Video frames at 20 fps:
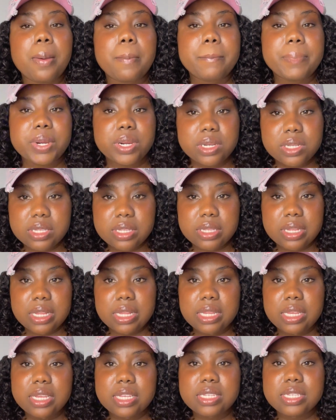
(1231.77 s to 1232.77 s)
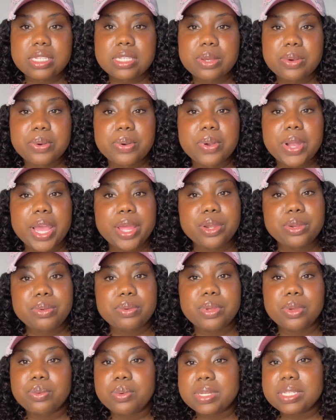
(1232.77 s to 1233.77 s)
personally, so I knew
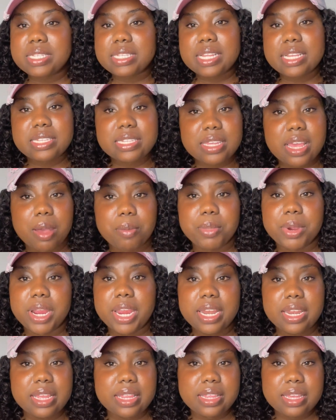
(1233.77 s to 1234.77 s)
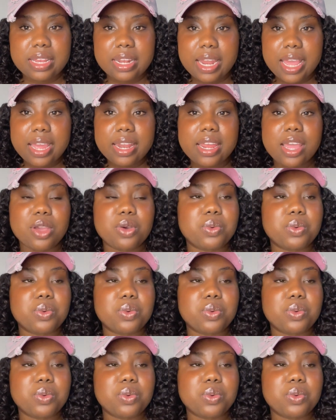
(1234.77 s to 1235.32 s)
it wasn't a scam or anything like that.